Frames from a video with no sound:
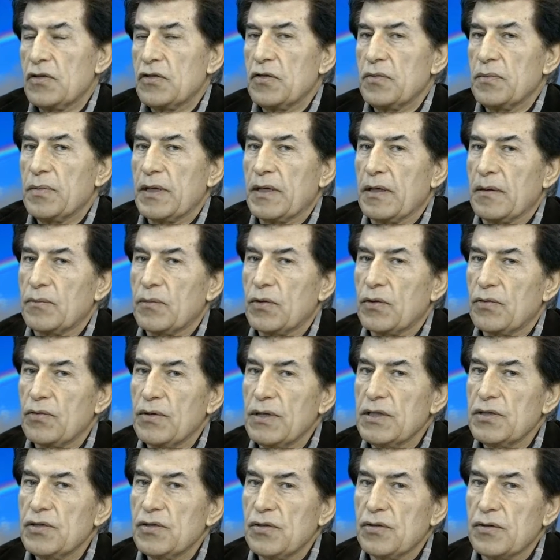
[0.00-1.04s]
to become
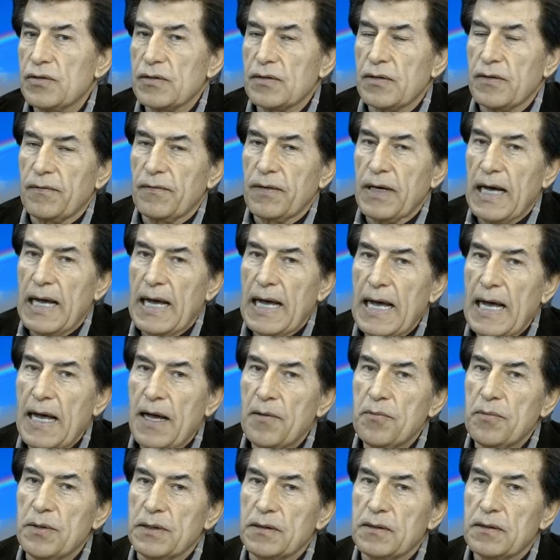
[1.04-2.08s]
creatures of
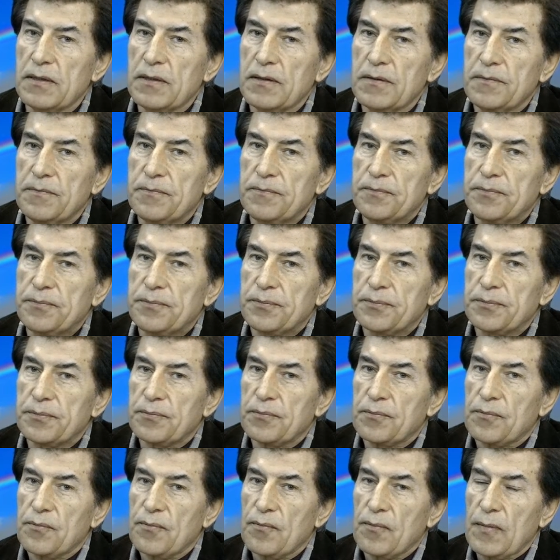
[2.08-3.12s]
habit.
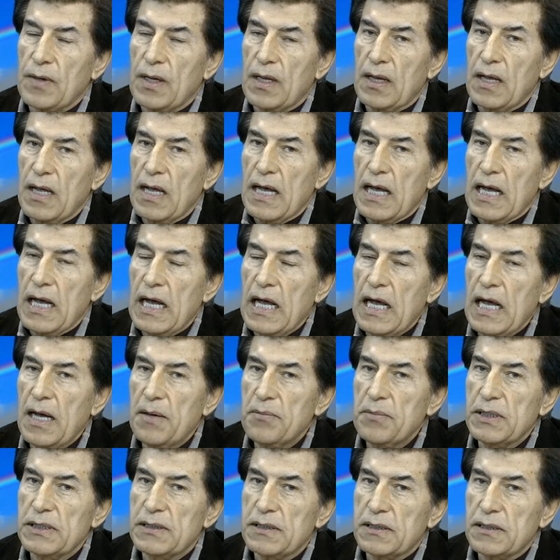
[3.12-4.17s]

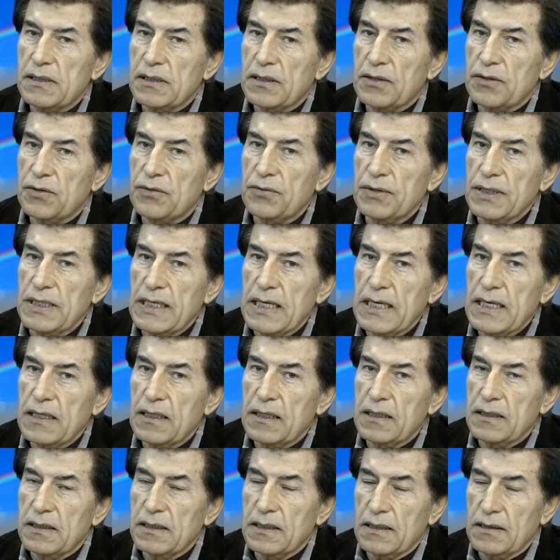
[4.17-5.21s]
Habits create,
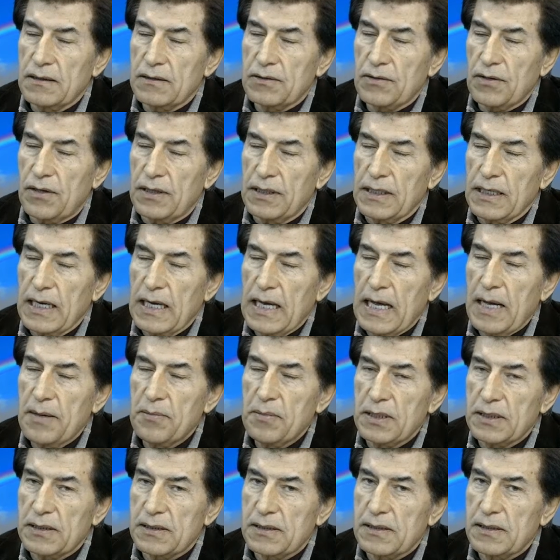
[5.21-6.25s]
uh, sorry,
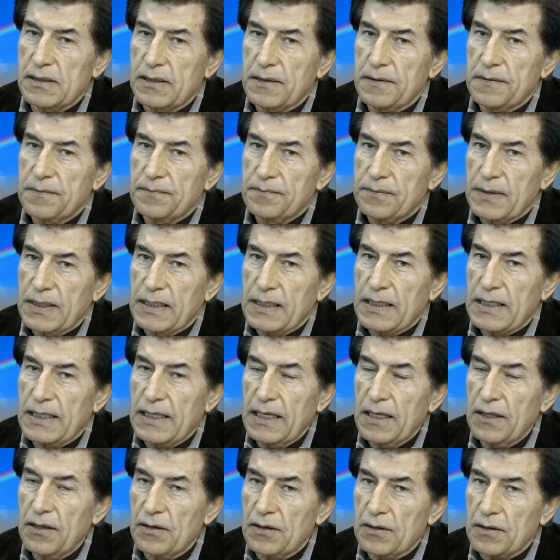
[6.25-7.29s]
habits
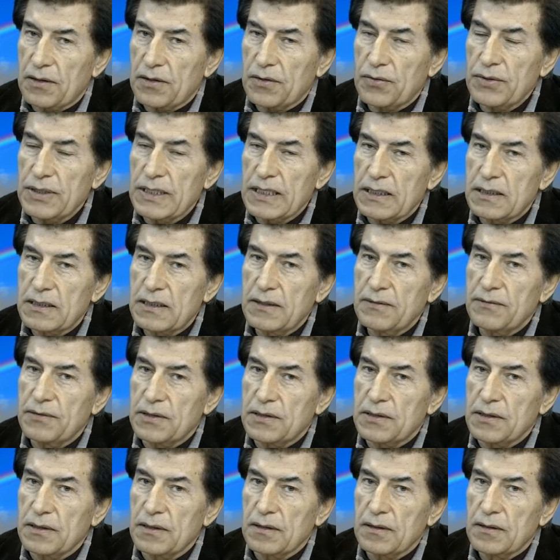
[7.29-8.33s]
kill
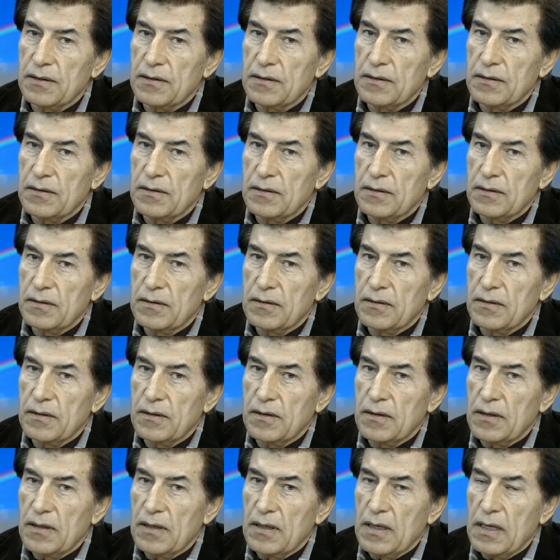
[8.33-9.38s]
creativity.
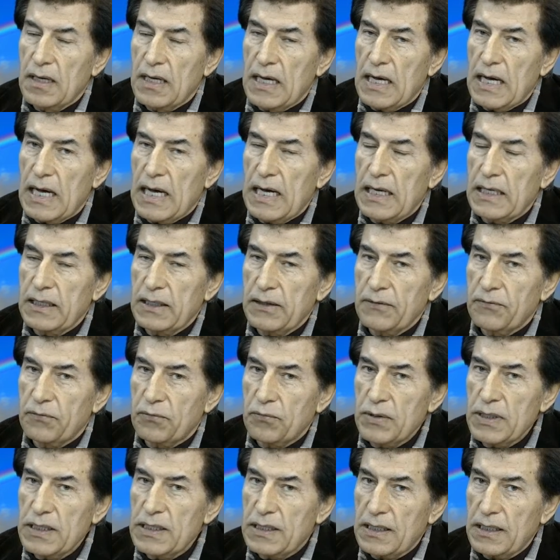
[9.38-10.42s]
And if
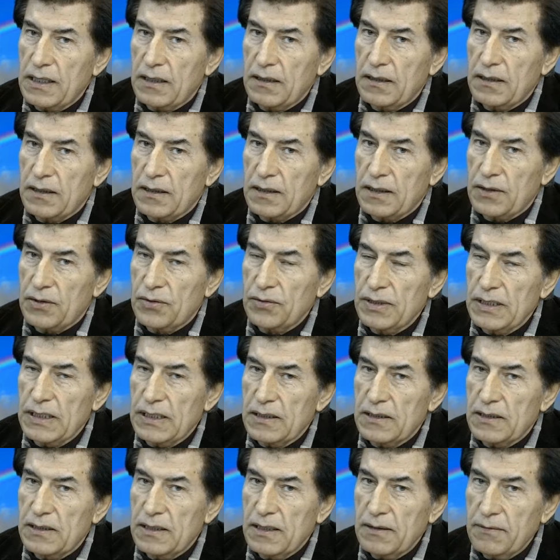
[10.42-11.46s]
we kill
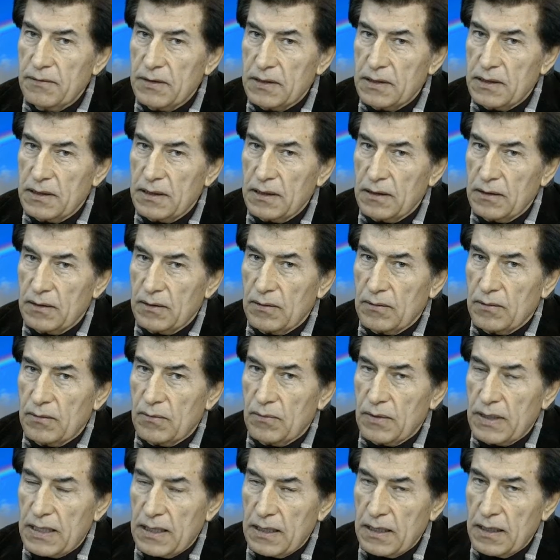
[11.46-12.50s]
creativity
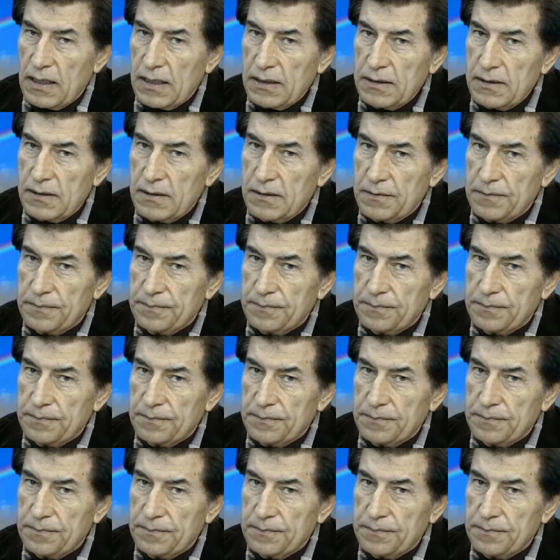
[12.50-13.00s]
within us,